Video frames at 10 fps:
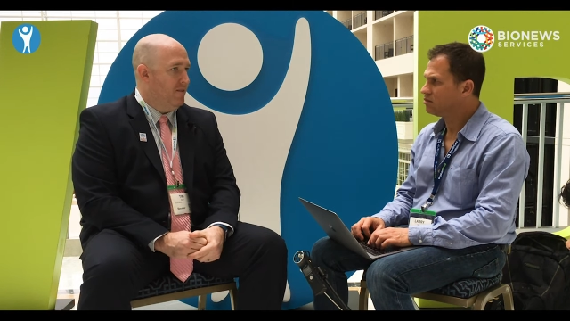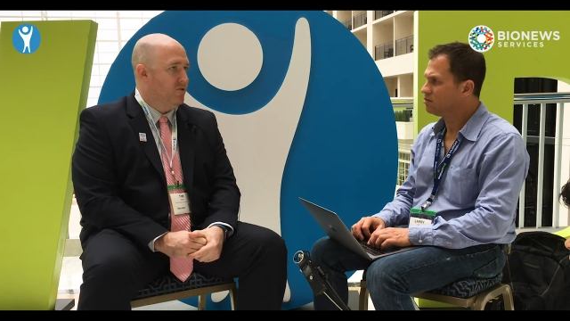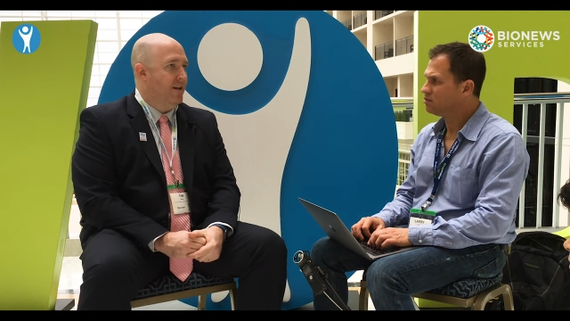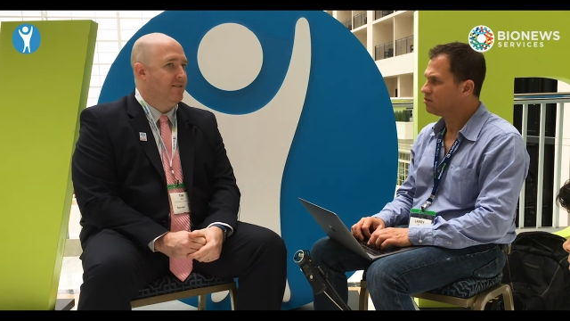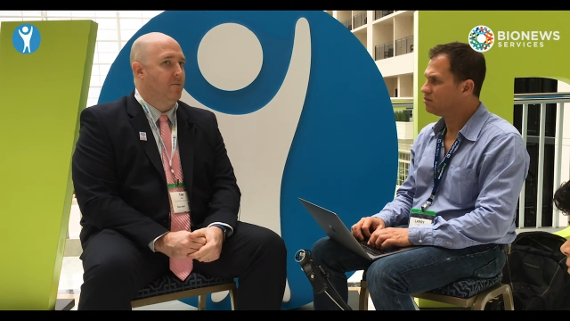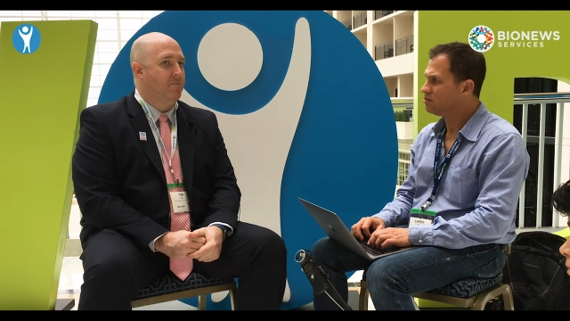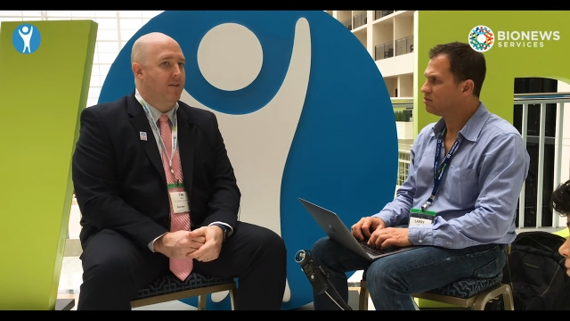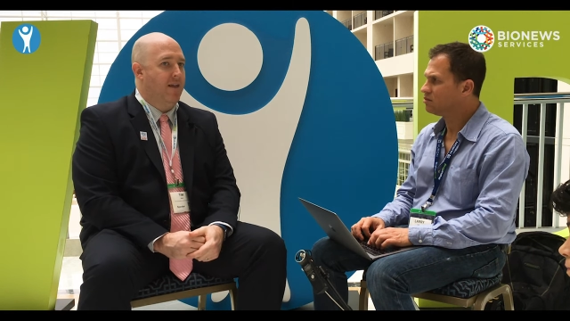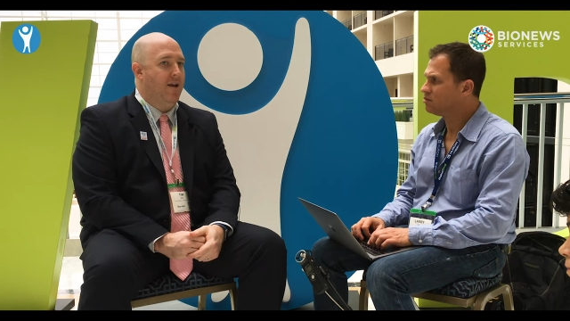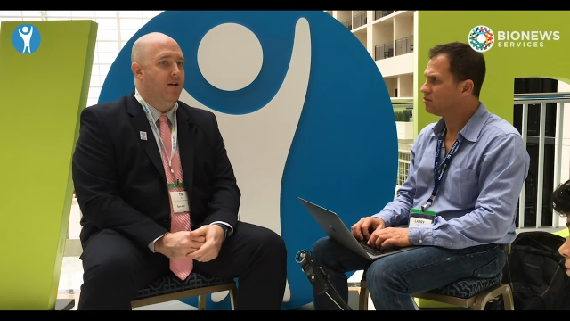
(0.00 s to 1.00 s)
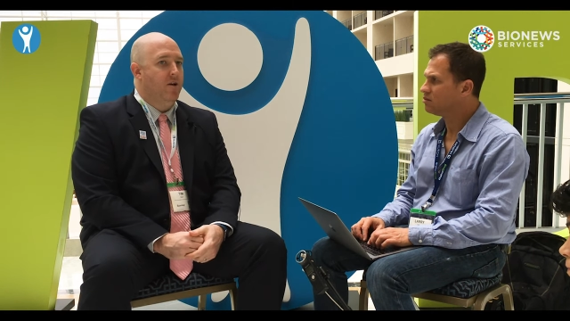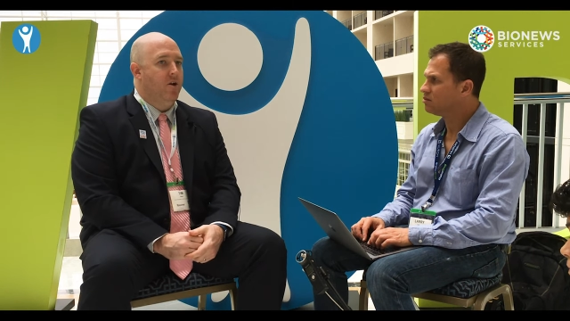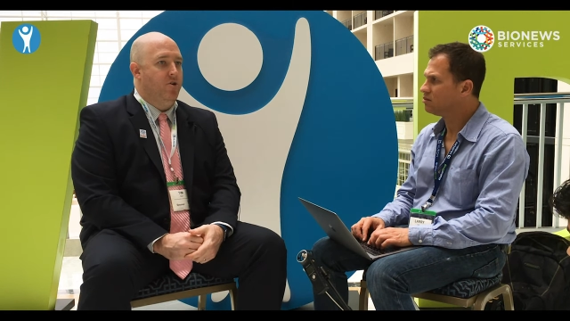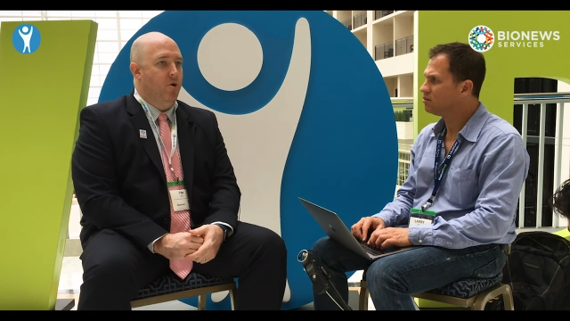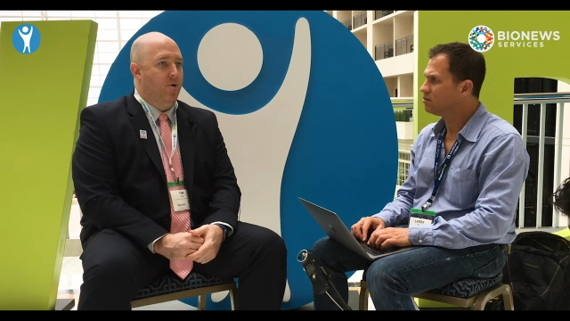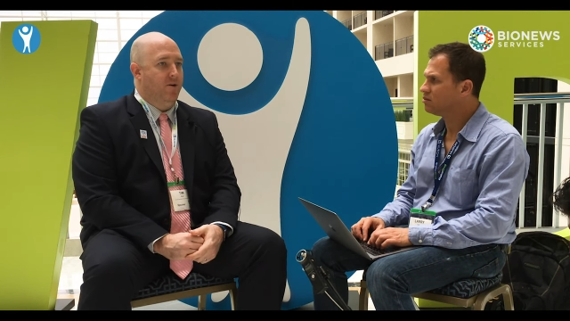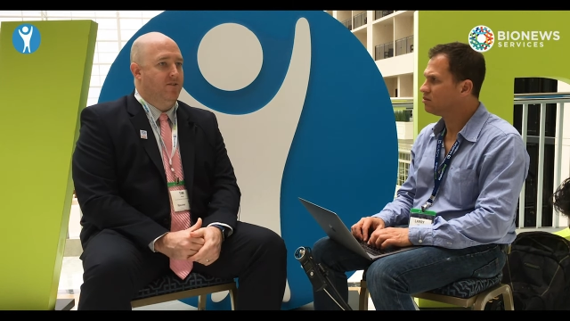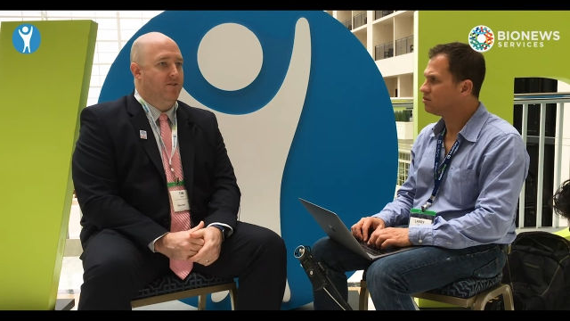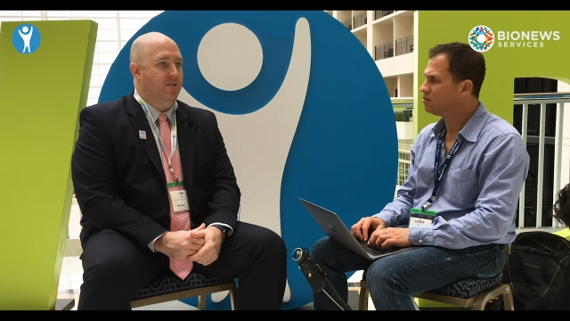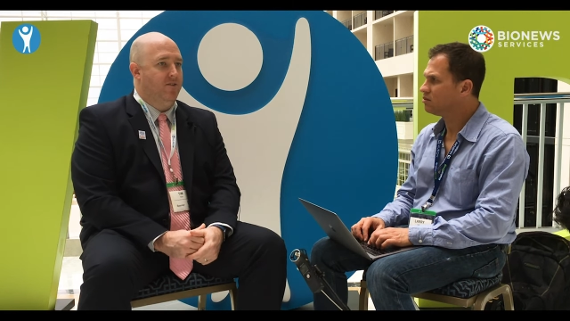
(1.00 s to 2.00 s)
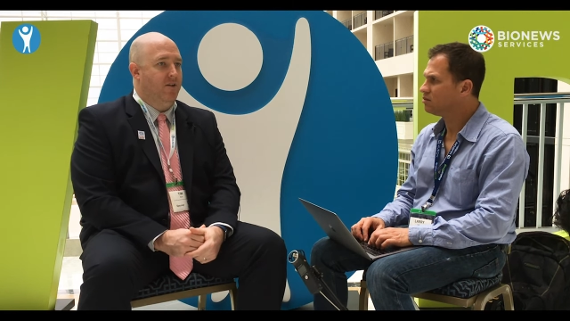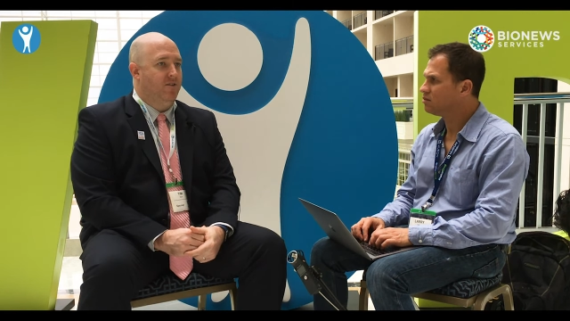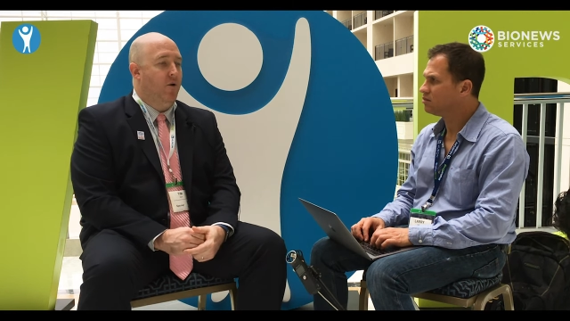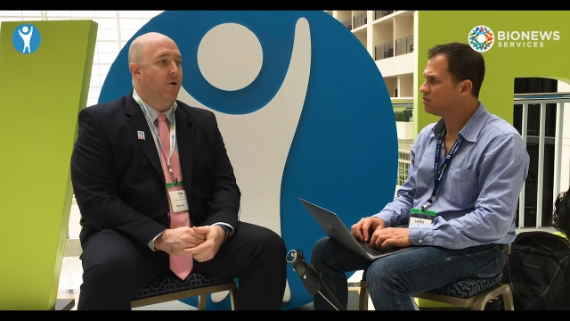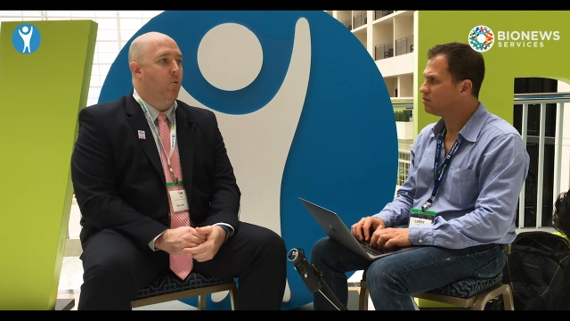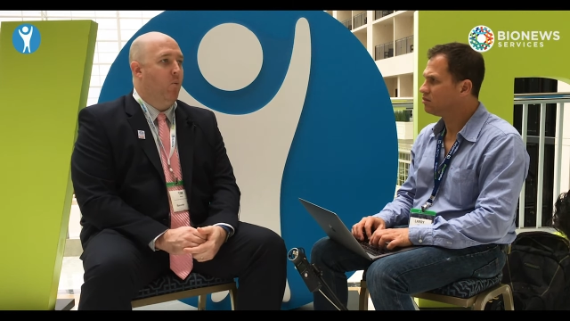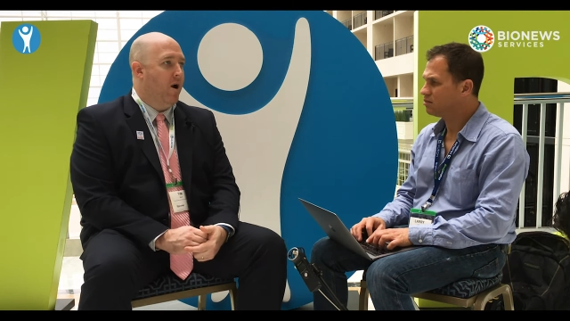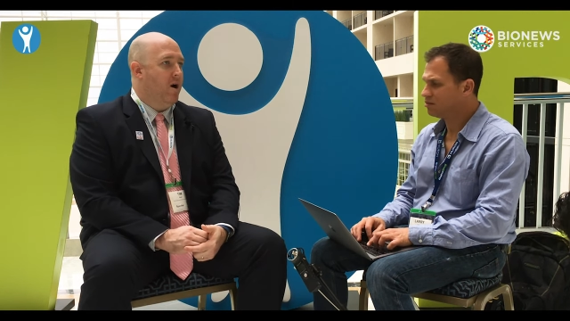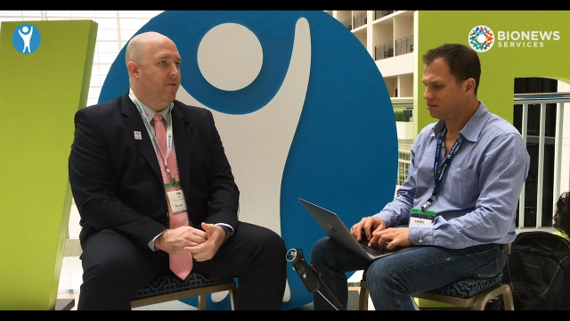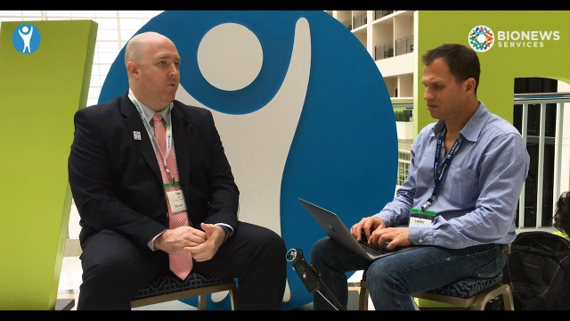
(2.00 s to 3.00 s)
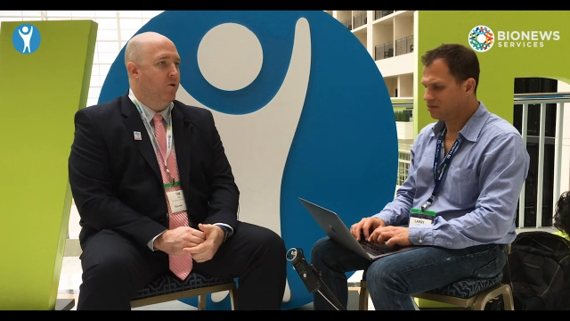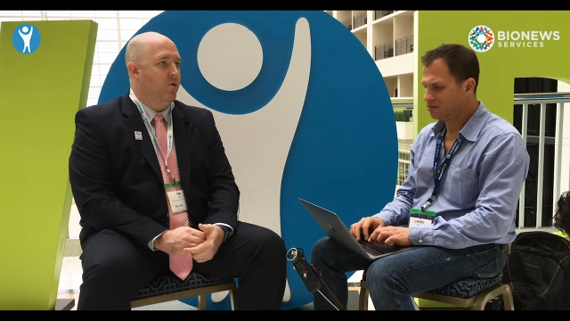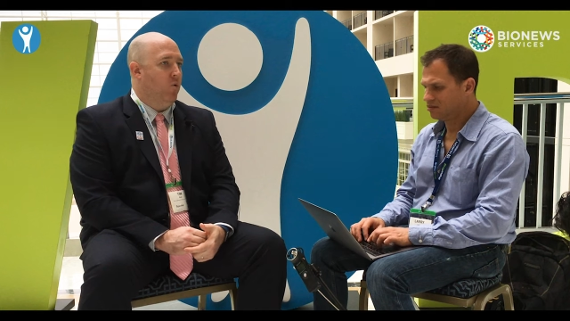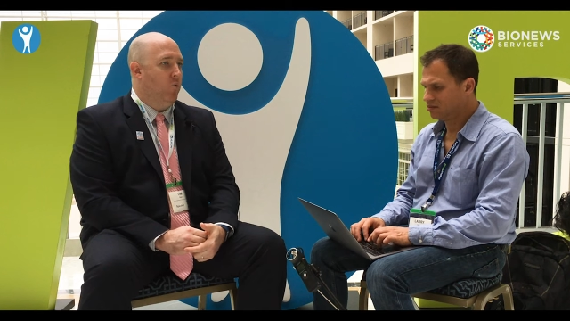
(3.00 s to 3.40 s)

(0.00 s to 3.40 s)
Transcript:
Speaker 1: And so that's something that Nord is, is, is, very aware of, and we're